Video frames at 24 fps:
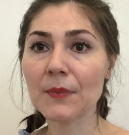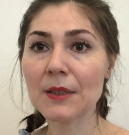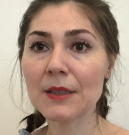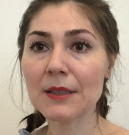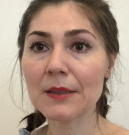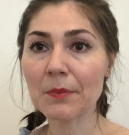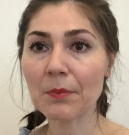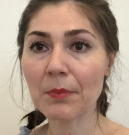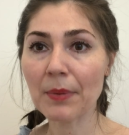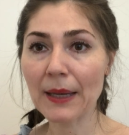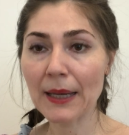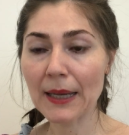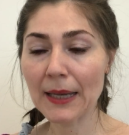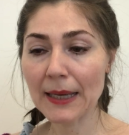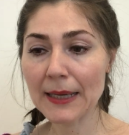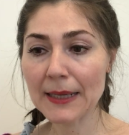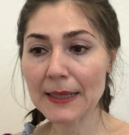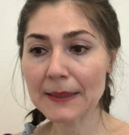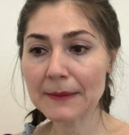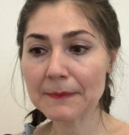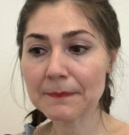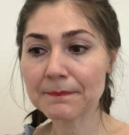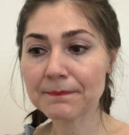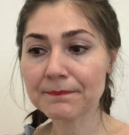
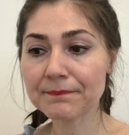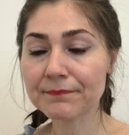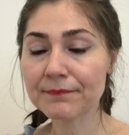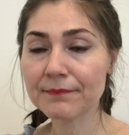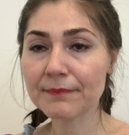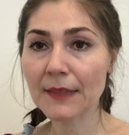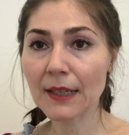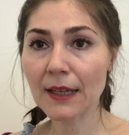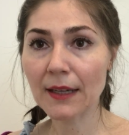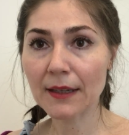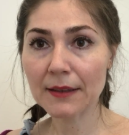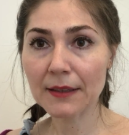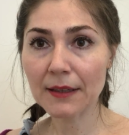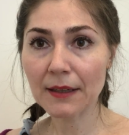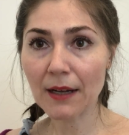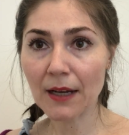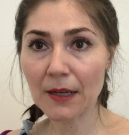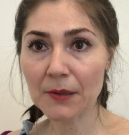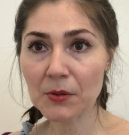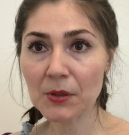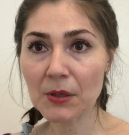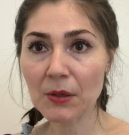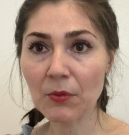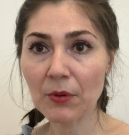Spain, and the
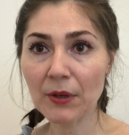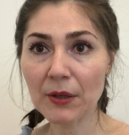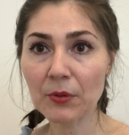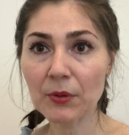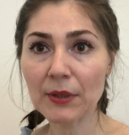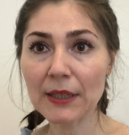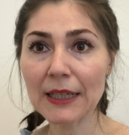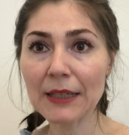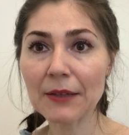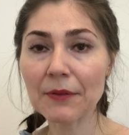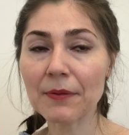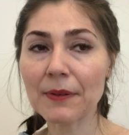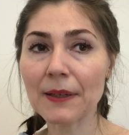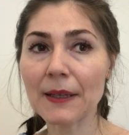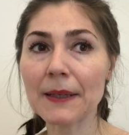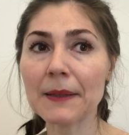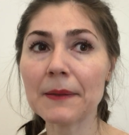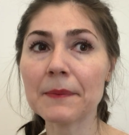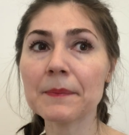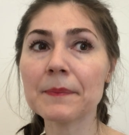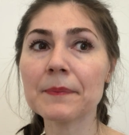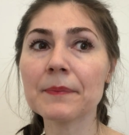country where we live in.